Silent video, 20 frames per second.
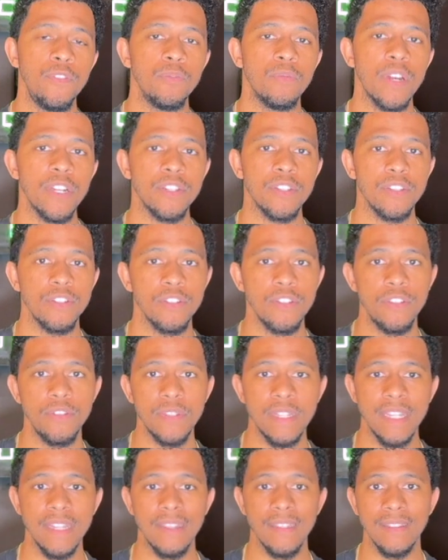register
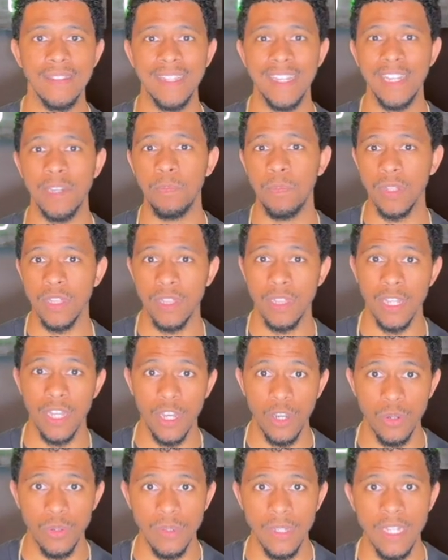using the link
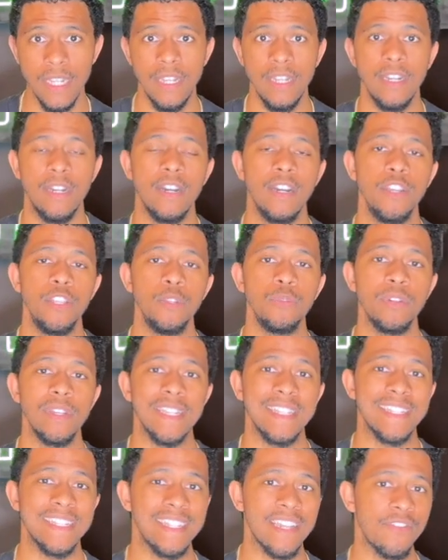below, you will
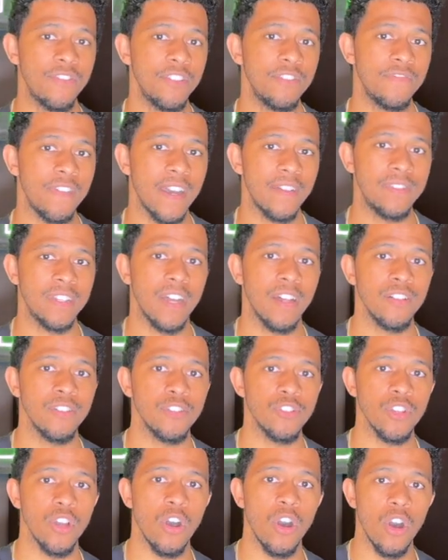get
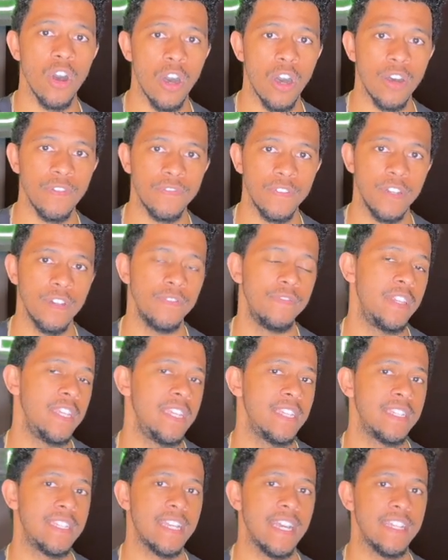$75 off of the
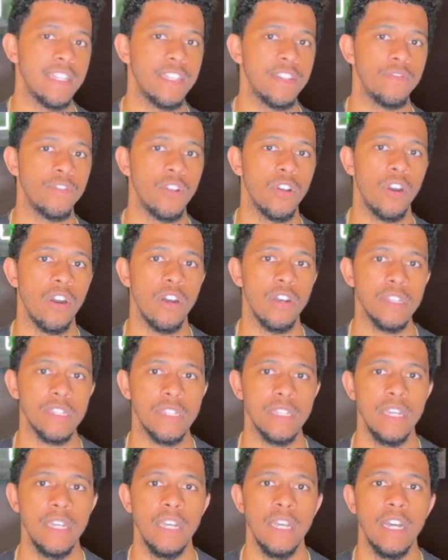intensive cost,